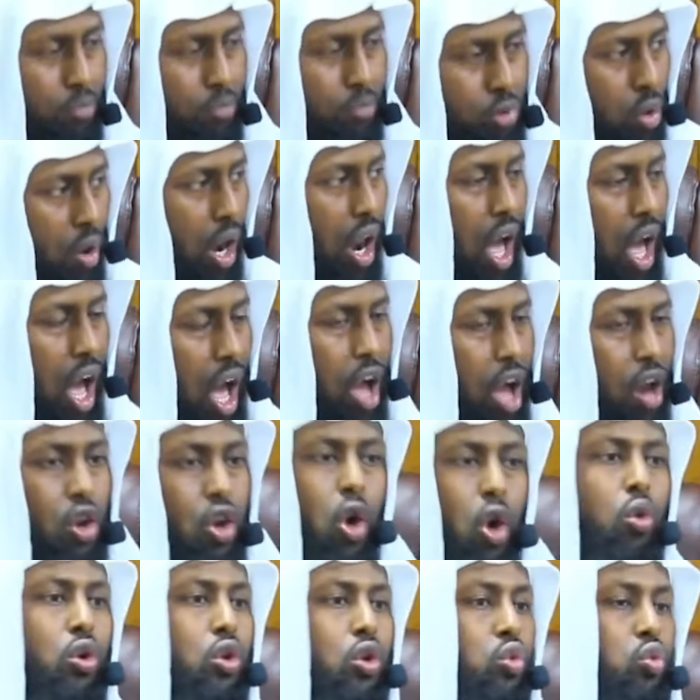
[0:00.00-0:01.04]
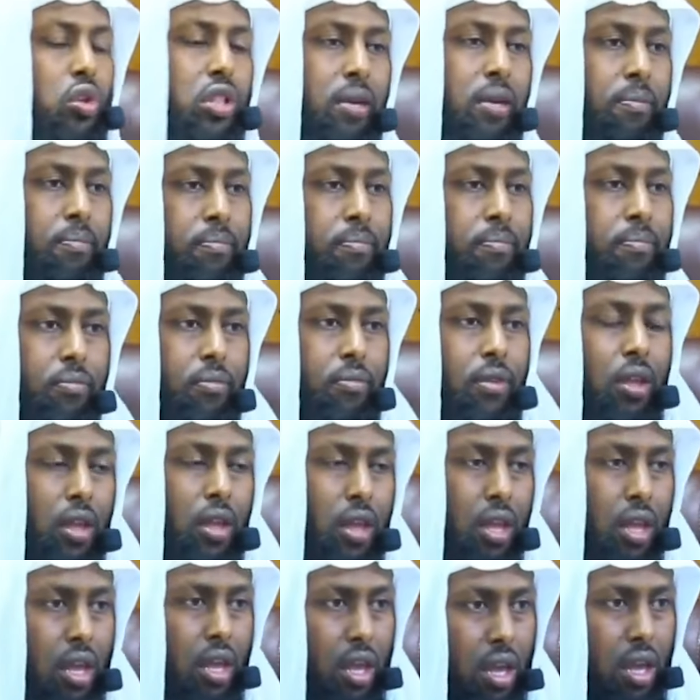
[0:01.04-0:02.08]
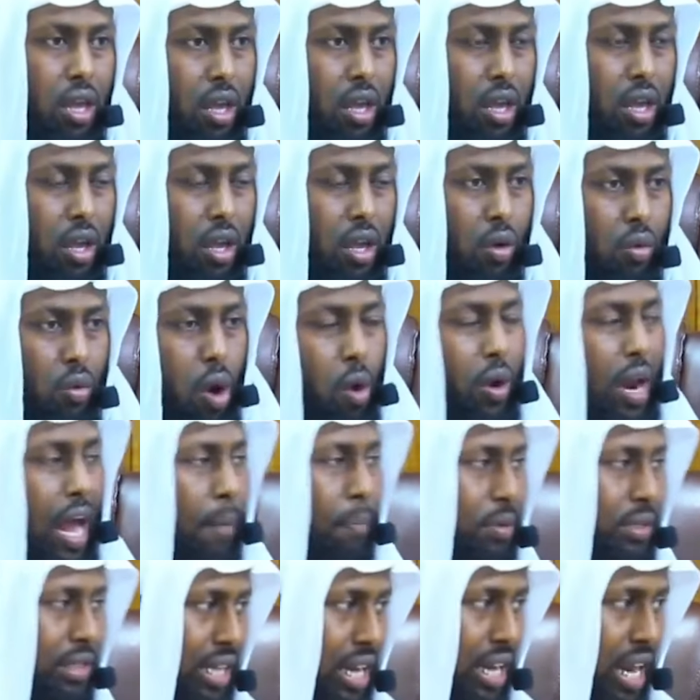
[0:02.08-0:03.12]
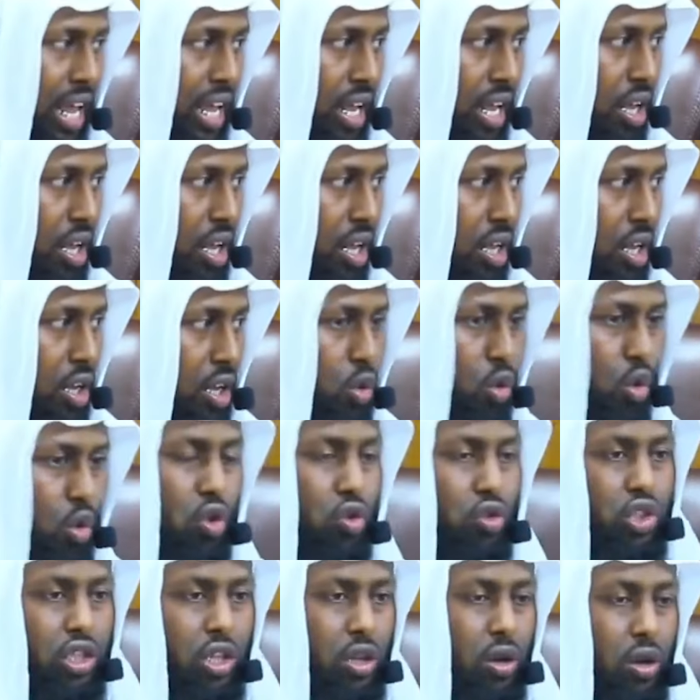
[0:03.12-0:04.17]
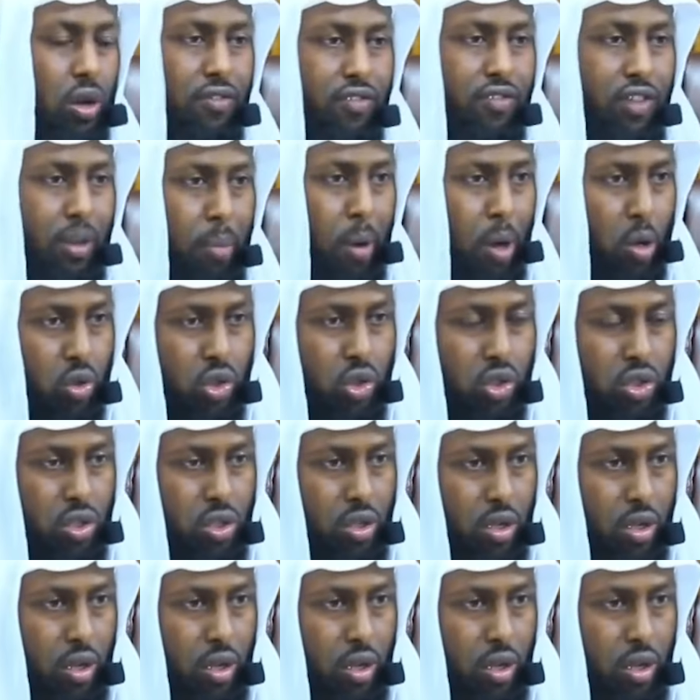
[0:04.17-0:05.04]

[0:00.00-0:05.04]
to Allah, no one's with him. What would happen today? He would the, leave the post.